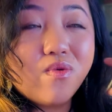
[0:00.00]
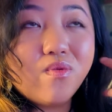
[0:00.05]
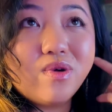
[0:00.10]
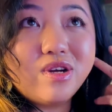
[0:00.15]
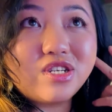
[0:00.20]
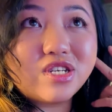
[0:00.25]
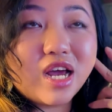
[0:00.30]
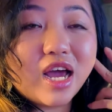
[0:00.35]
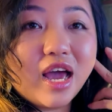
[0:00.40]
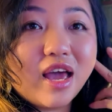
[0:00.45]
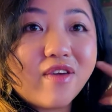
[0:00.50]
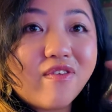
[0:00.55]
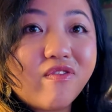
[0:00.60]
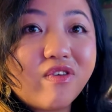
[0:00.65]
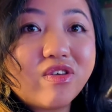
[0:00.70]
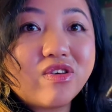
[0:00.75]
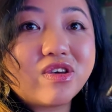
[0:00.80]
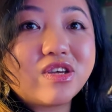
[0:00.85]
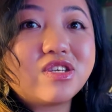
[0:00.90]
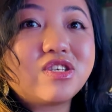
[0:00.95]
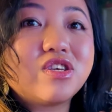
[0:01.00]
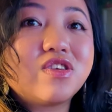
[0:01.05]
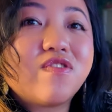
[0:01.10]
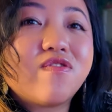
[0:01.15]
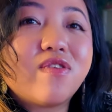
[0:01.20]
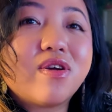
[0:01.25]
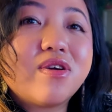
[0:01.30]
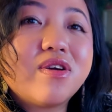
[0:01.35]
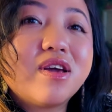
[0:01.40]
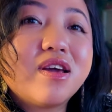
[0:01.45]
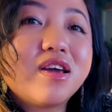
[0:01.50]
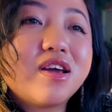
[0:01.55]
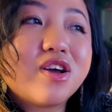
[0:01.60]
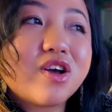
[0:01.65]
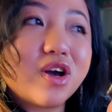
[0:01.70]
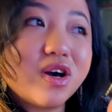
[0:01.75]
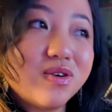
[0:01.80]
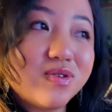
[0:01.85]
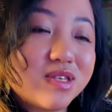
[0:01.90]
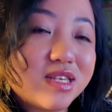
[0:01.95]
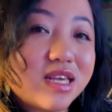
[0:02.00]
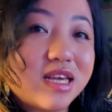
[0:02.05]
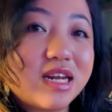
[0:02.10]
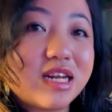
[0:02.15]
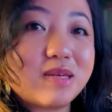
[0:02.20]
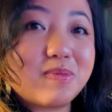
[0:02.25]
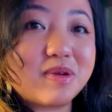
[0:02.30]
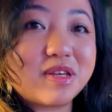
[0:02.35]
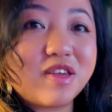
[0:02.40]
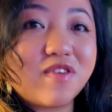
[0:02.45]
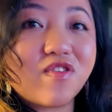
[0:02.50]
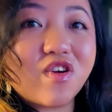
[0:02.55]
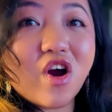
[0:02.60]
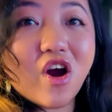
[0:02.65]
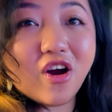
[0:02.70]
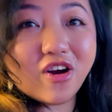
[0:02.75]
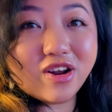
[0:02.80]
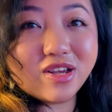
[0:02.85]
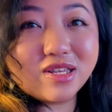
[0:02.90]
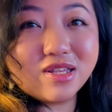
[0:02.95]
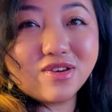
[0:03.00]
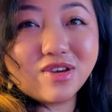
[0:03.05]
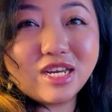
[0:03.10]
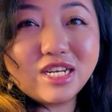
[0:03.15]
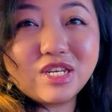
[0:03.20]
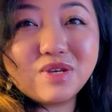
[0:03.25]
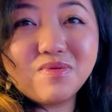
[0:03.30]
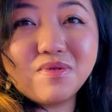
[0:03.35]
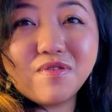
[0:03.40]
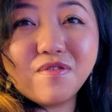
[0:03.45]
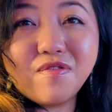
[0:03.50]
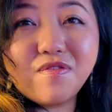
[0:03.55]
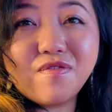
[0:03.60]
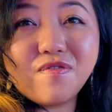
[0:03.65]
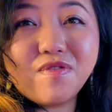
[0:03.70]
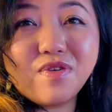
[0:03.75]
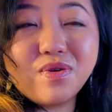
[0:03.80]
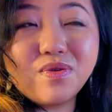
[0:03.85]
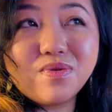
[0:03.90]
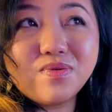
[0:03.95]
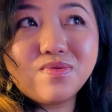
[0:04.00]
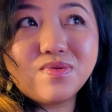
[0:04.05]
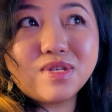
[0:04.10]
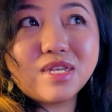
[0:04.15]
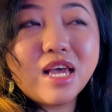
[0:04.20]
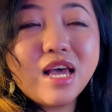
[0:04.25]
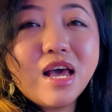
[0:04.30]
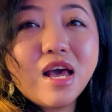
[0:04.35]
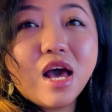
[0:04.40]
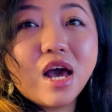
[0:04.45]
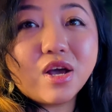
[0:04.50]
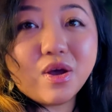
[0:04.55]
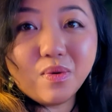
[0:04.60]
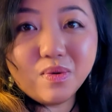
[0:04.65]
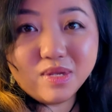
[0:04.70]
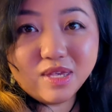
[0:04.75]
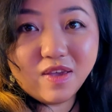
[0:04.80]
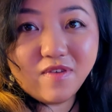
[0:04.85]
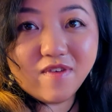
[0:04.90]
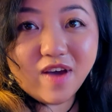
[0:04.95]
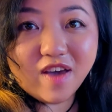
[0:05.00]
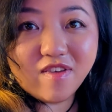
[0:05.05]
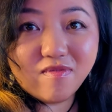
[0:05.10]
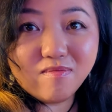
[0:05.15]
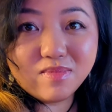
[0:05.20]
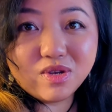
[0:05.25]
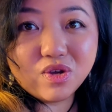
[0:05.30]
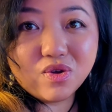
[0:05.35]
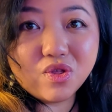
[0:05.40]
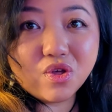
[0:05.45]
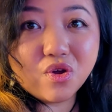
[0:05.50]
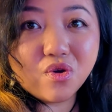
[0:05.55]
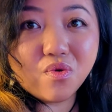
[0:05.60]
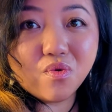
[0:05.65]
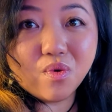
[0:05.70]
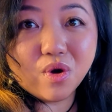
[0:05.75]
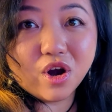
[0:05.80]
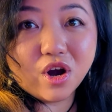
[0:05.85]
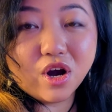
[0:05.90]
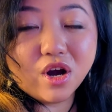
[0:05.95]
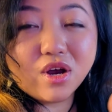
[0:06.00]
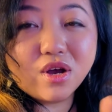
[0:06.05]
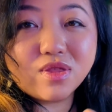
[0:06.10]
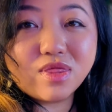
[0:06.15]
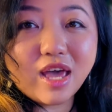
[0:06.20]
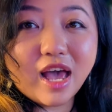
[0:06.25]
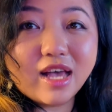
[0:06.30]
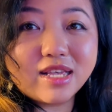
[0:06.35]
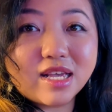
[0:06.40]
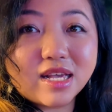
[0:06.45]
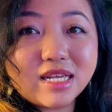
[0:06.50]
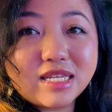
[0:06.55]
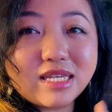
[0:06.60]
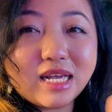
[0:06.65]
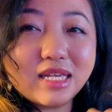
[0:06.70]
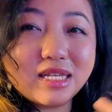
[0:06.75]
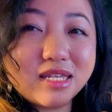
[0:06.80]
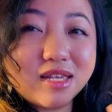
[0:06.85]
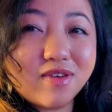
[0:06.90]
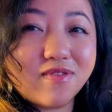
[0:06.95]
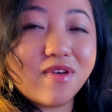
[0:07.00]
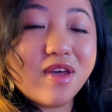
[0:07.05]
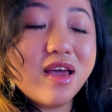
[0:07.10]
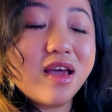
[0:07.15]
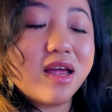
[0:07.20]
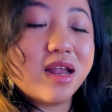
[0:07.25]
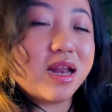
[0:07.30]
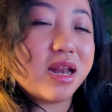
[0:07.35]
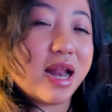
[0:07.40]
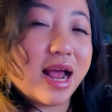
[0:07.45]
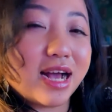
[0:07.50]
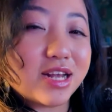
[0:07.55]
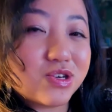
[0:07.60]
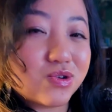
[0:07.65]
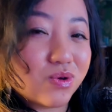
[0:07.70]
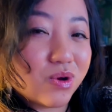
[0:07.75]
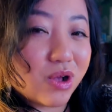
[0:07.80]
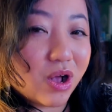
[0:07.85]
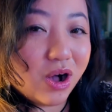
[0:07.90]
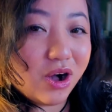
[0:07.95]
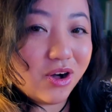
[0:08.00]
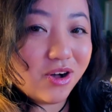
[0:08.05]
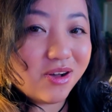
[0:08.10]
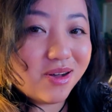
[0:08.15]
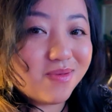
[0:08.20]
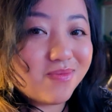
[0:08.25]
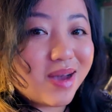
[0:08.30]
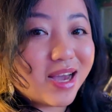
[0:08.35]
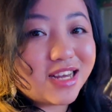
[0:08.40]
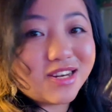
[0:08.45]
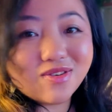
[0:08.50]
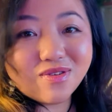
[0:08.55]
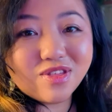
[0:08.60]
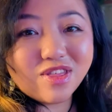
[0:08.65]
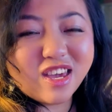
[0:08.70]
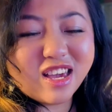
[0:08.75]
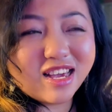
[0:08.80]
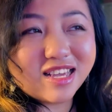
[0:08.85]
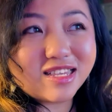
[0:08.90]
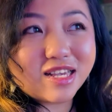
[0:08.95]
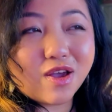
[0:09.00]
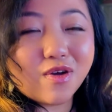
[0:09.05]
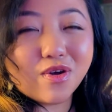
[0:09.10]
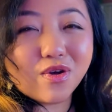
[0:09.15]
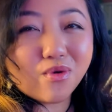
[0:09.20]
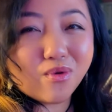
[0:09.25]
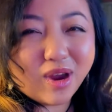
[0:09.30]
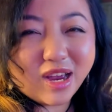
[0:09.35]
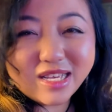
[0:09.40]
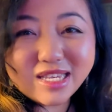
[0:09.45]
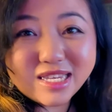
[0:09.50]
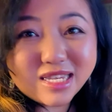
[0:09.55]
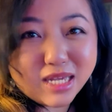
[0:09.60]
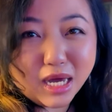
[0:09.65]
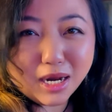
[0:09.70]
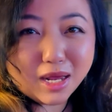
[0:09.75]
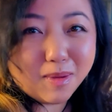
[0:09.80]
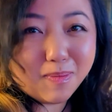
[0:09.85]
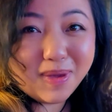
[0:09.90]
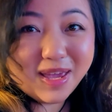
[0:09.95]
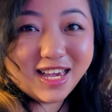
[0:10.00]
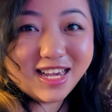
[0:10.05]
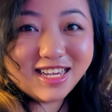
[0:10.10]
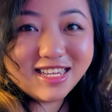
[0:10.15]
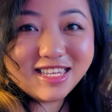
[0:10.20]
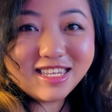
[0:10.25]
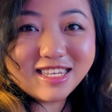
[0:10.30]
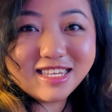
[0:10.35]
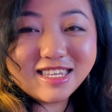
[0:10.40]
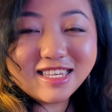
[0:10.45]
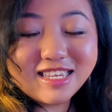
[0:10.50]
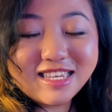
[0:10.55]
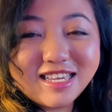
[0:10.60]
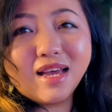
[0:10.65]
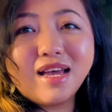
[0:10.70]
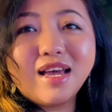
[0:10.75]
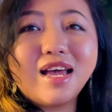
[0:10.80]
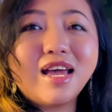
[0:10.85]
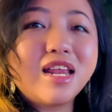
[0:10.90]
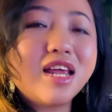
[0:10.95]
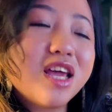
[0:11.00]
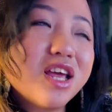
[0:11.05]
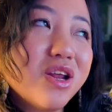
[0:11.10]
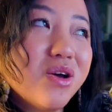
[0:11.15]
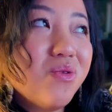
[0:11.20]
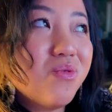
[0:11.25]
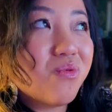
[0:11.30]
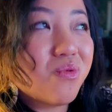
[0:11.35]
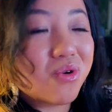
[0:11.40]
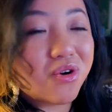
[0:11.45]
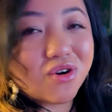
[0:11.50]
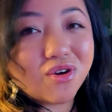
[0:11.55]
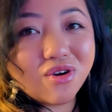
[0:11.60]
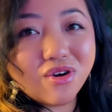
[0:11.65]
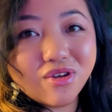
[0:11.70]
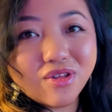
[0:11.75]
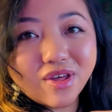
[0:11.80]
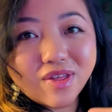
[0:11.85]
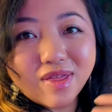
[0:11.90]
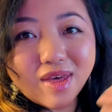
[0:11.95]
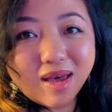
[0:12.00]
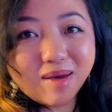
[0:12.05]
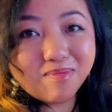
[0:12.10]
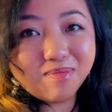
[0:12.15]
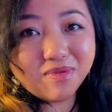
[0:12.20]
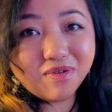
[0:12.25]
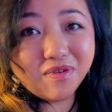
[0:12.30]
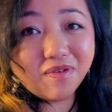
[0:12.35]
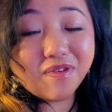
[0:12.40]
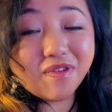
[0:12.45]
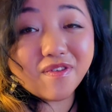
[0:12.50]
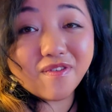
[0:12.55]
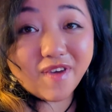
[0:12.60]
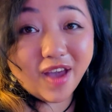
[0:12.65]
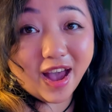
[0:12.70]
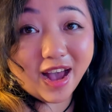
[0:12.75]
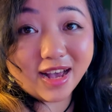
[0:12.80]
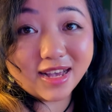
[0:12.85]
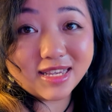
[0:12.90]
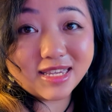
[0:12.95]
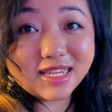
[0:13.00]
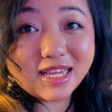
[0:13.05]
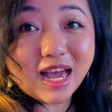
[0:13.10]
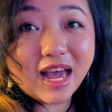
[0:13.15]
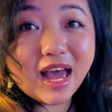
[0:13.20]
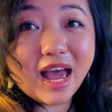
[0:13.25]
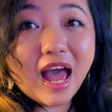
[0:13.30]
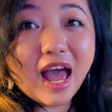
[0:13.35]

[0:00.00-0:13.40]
which I feel like is just very cozy, and especially for artists looking to infuse a cozy vibe into their work that has like a sense of natural calm. I do think it's like a great study piece. And in a world that moves fast,